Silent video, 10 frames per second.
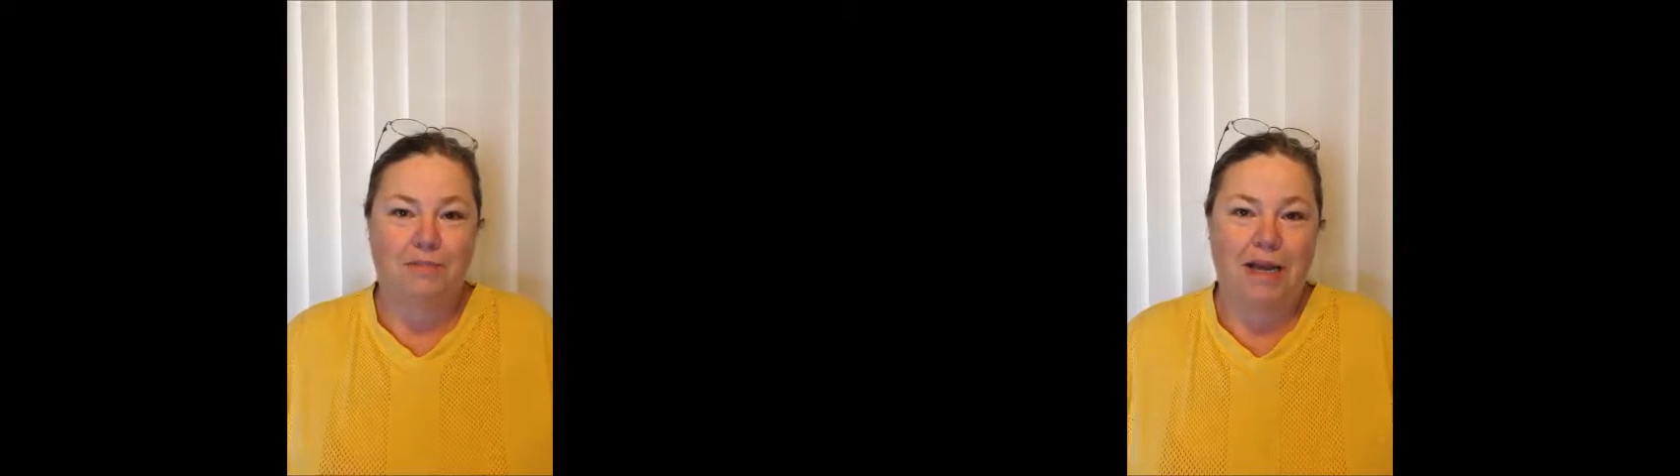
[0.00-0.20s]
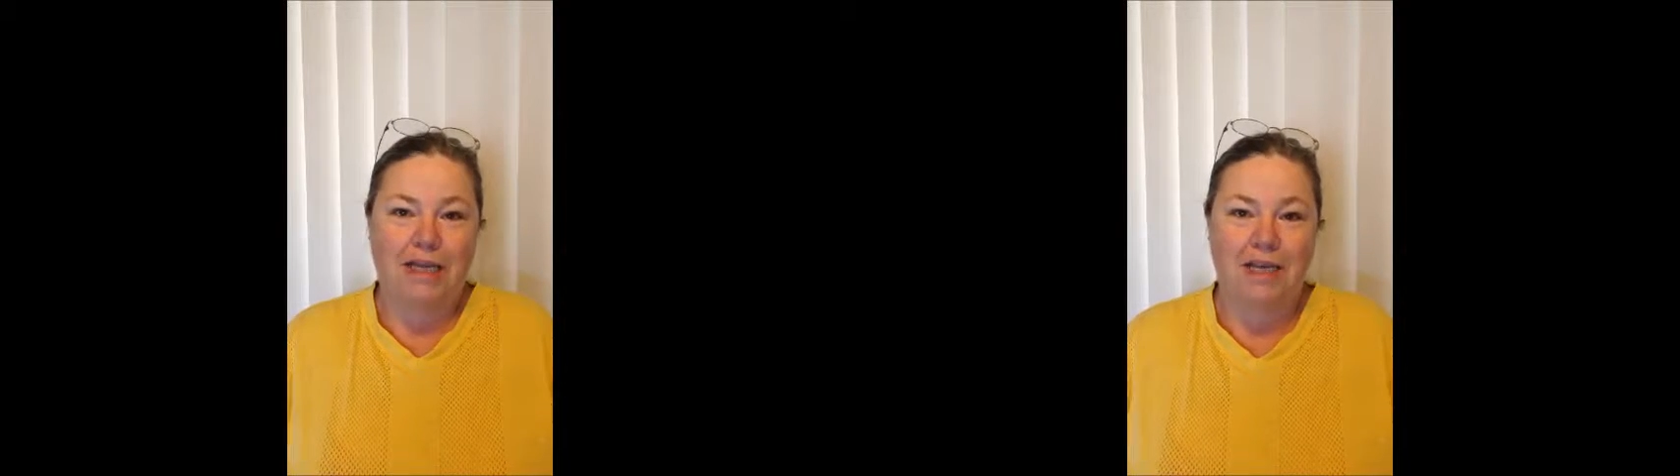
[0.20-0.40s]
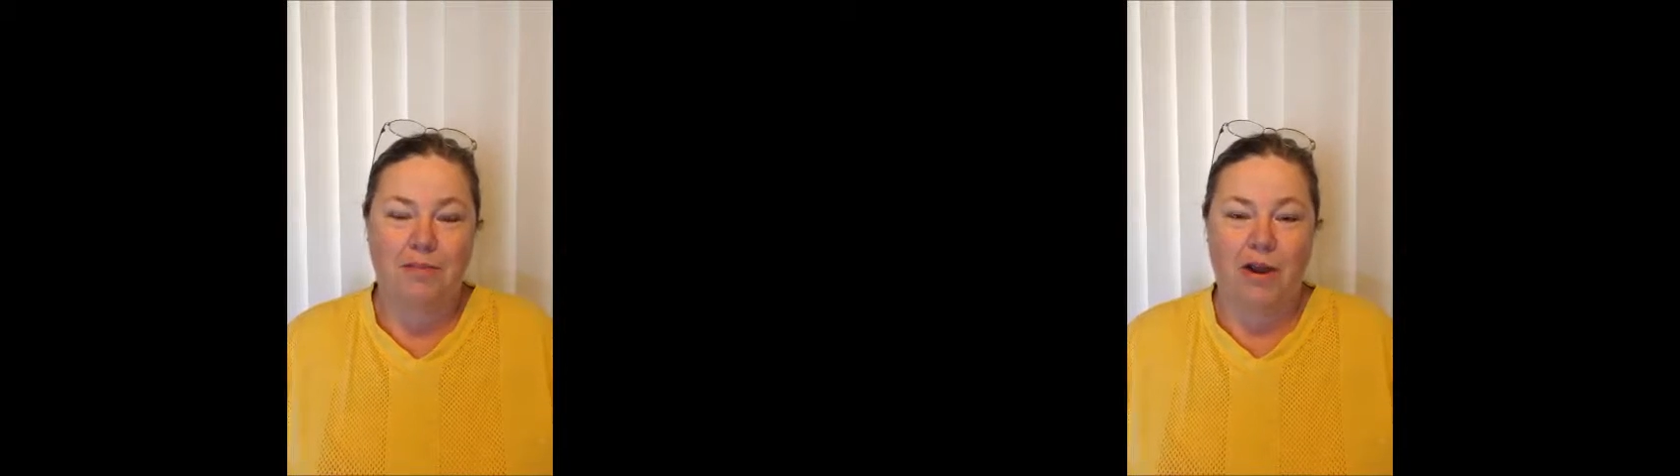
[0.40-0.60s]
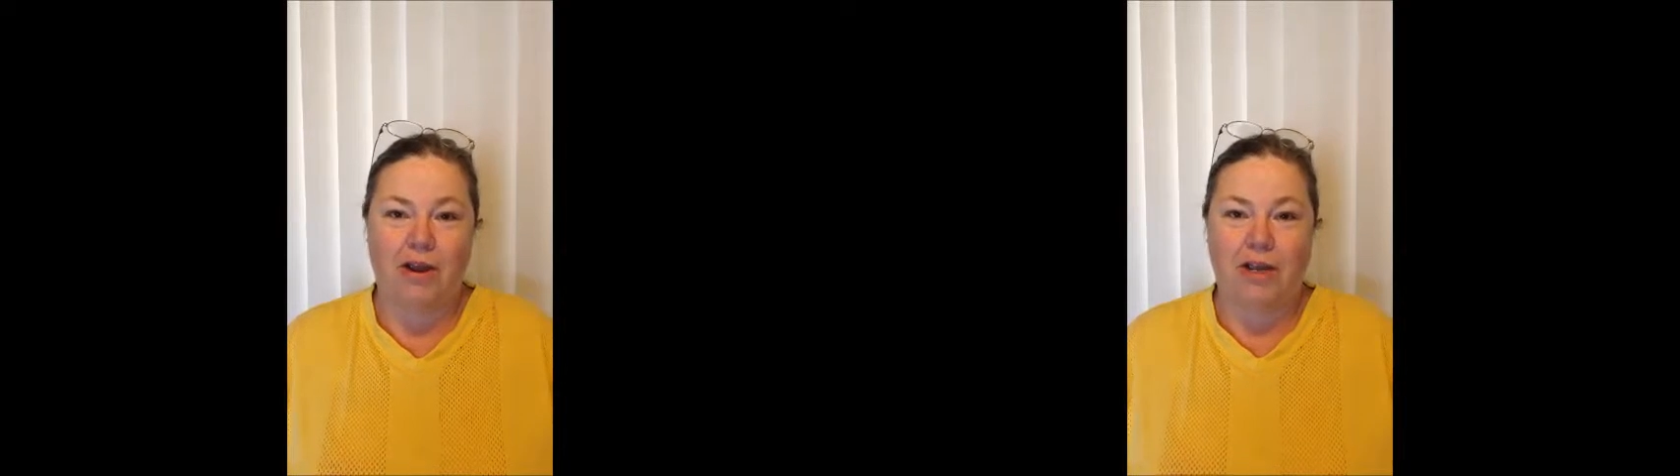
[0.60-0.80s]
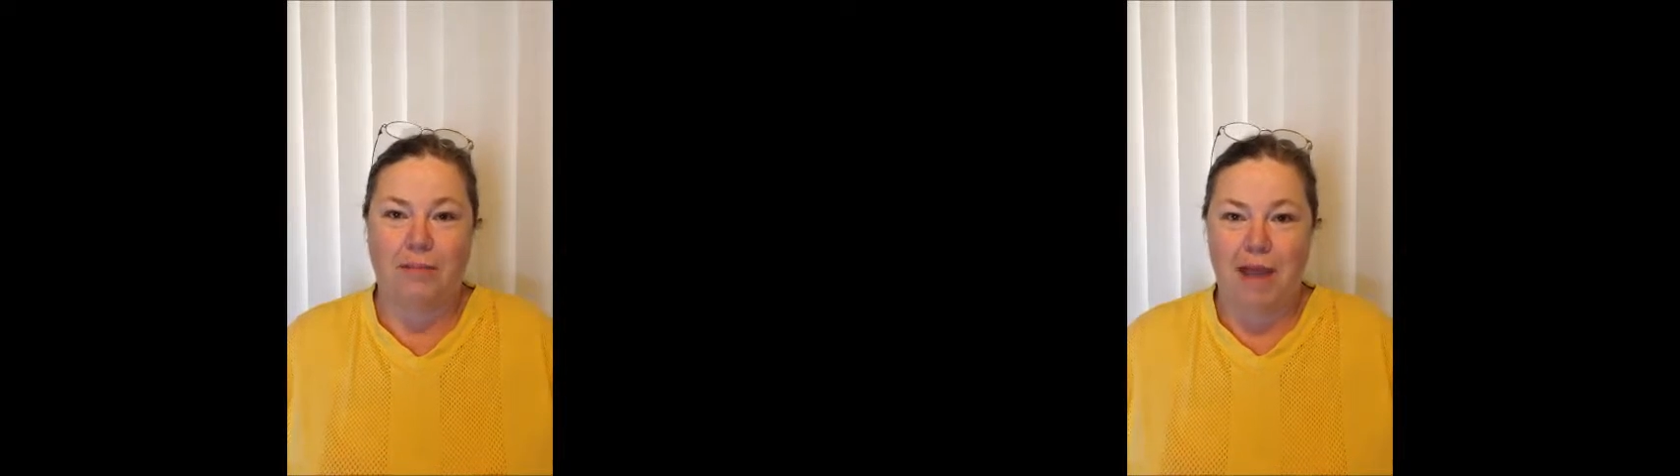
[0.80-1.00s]
buddy in
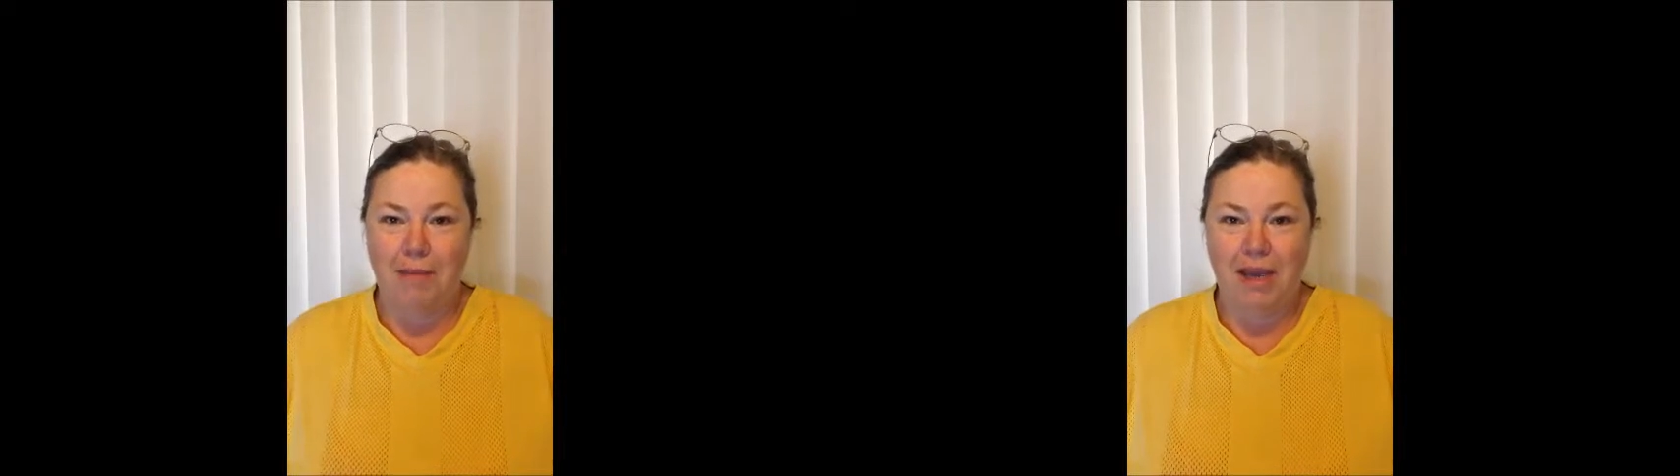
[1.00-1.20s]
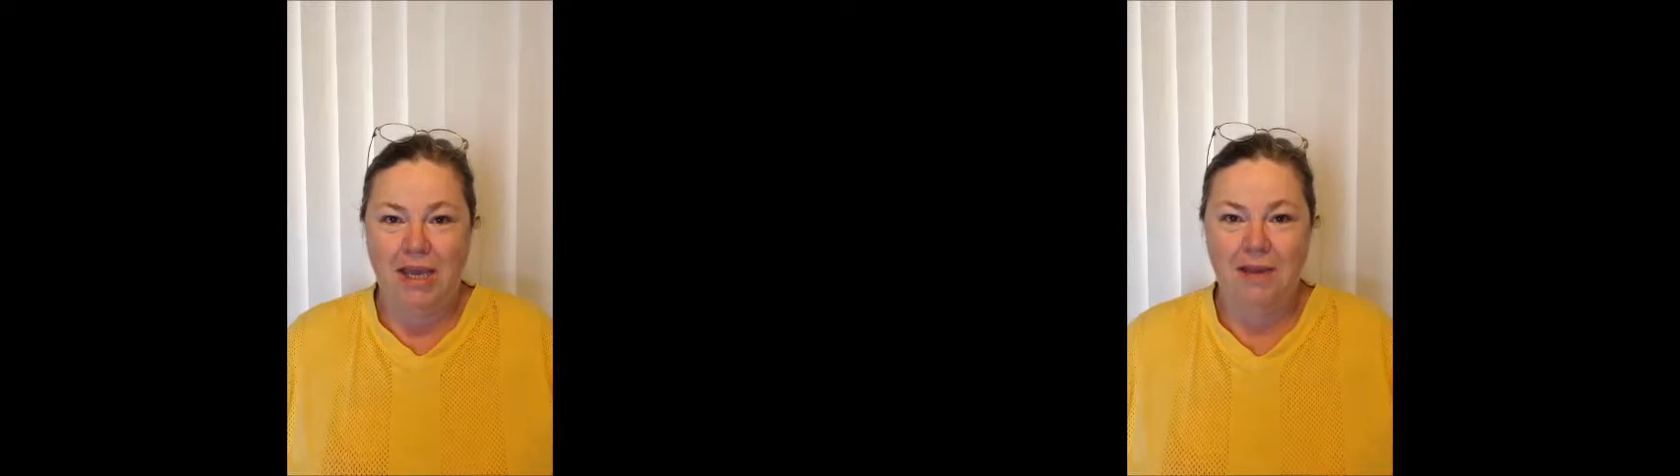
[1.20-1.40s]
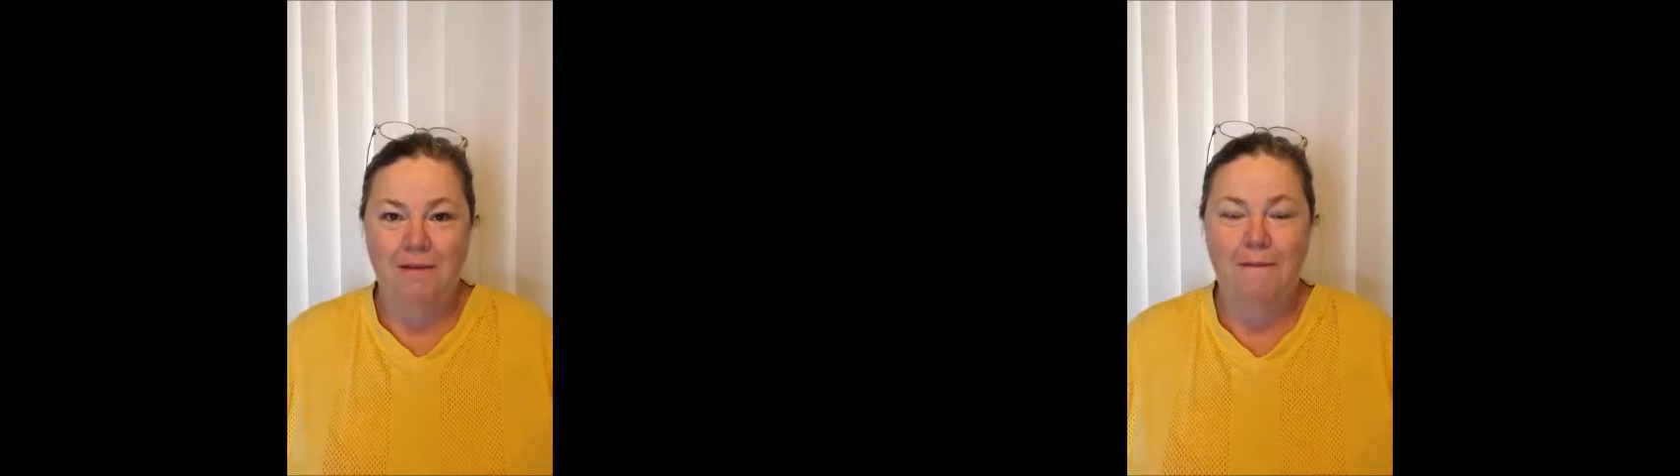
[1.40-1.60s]
America, Pammy,